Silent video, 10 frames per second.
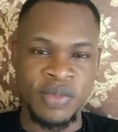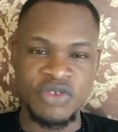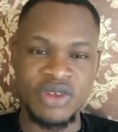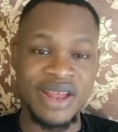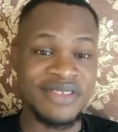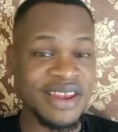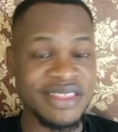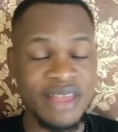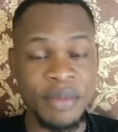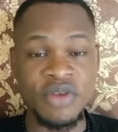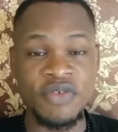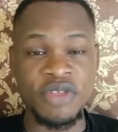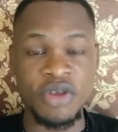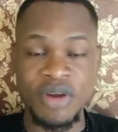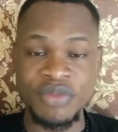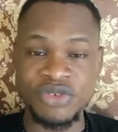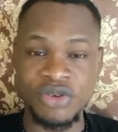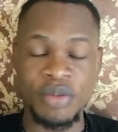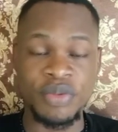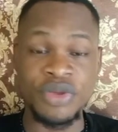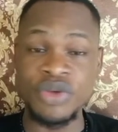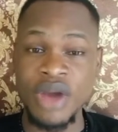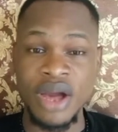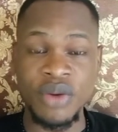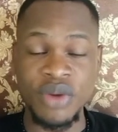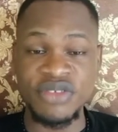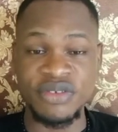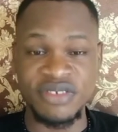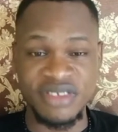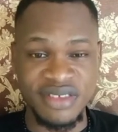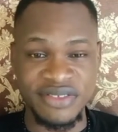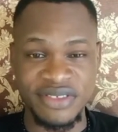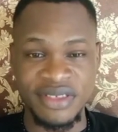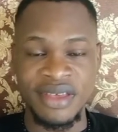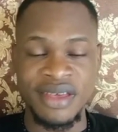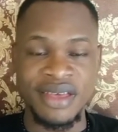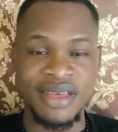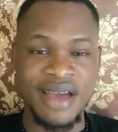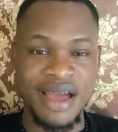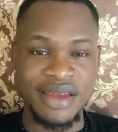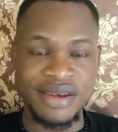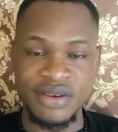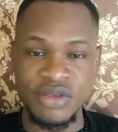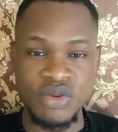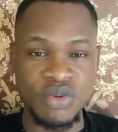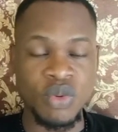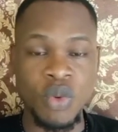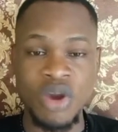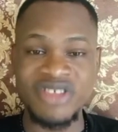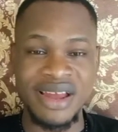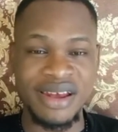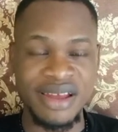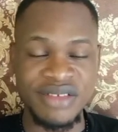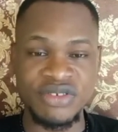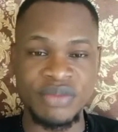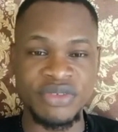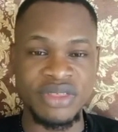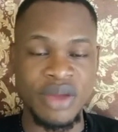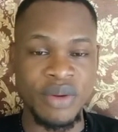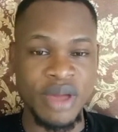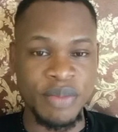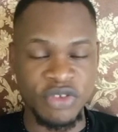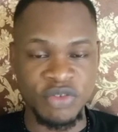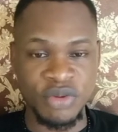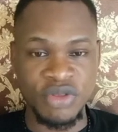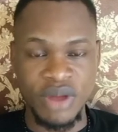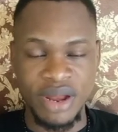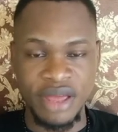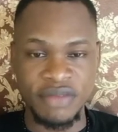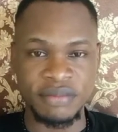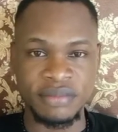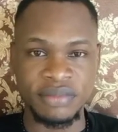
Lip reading: so that anytime a new video comes up, you are going to see it and you will watch and learn something that will help your spiritual life.